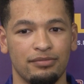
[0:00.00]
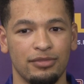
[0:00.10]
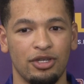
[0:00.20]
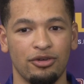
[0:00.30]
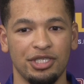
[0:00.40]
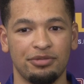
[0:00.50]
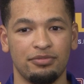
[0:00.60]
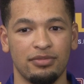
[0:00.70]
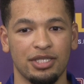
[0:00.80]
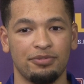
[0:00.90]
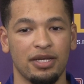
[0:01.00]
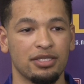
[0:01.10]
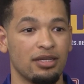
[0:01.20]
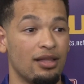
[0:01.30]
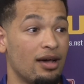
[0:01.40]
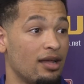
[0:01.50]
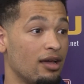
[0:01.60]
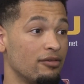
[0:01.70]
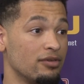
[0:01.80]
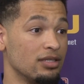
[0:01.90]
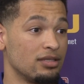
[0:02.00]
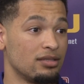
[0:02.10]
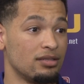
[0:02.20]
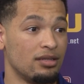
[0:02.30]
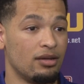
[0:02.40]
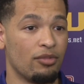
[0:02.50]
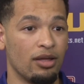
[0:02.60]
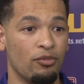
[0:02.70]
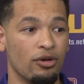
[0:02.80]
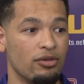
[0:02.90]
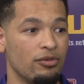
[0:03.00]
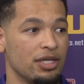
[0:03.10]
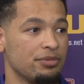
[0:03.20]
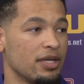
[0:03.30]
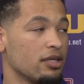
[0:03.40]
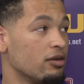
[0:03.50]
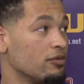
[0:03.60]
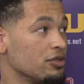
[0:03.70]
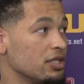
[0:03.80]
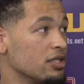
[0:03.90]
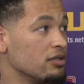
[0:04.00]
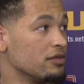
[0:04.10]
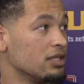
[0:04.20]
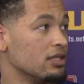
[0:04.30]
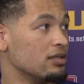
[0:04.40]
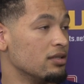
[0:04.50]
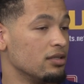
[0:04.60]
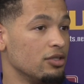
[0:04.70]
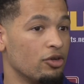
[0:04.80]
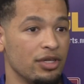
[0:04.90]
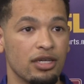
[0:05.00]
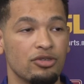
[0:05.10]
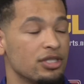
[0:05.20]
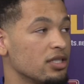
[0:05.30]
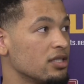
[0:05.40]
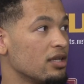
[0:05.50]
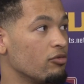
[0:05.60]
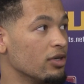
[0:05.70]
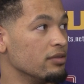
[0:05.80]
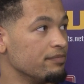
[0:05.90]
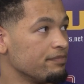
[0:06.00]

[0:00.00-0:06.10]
You know, he expects a lot out of us, probably more than we expect out of ourselves. And, you know, he coaches us that way.